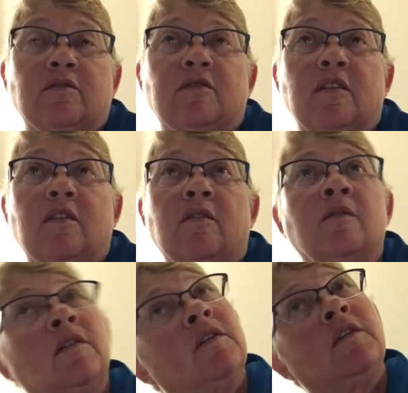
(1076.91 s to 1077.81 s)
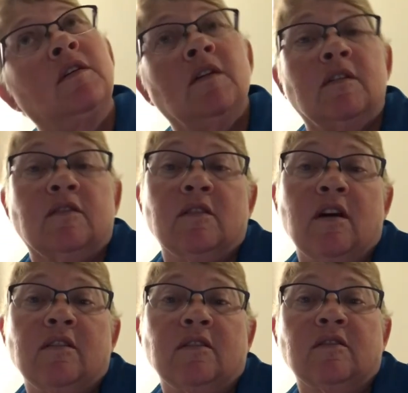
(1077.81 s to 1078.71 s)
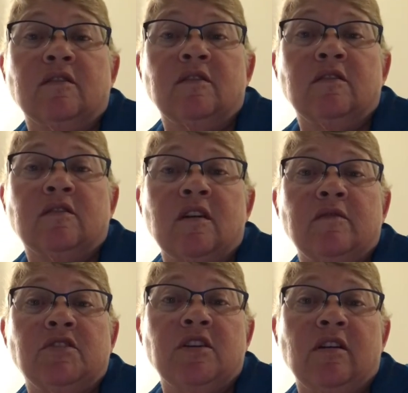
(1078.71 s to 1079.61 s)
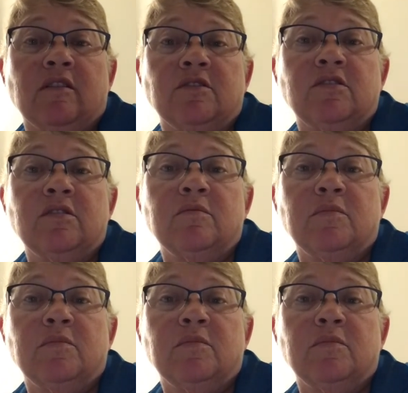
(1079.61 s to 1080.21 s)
So I think it's kind of a challenge,